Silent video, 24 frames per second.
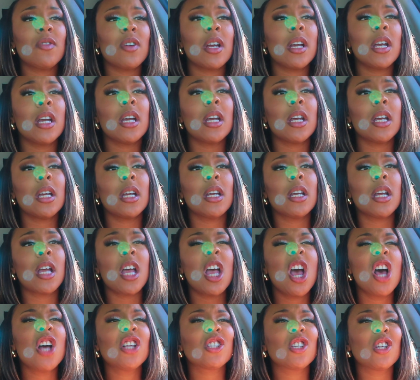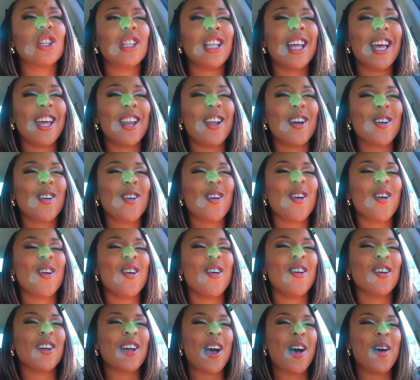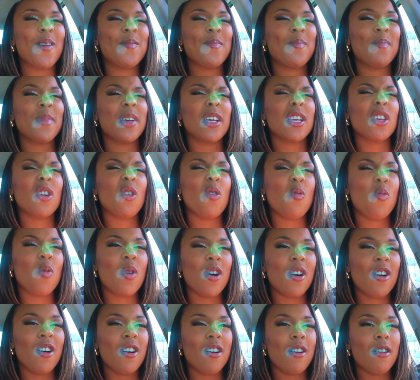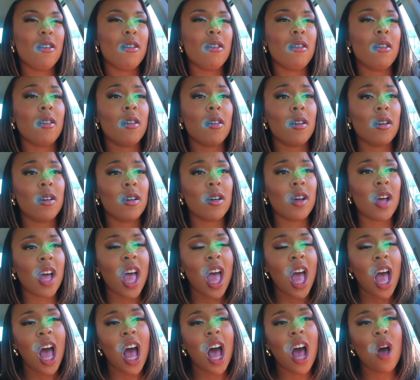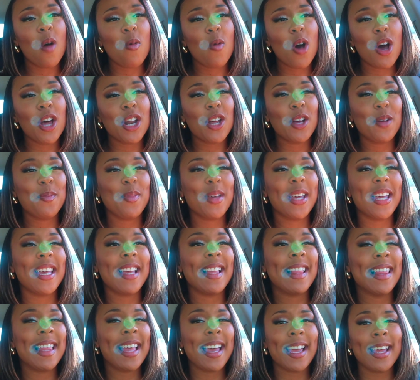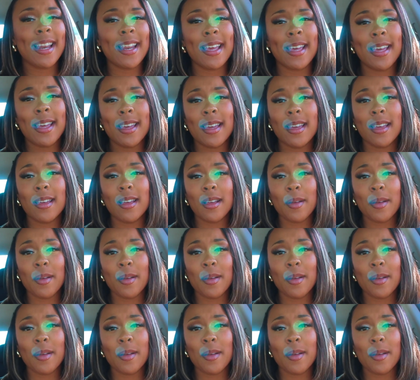friend. So let a girl come in your world. I wanna be a lady.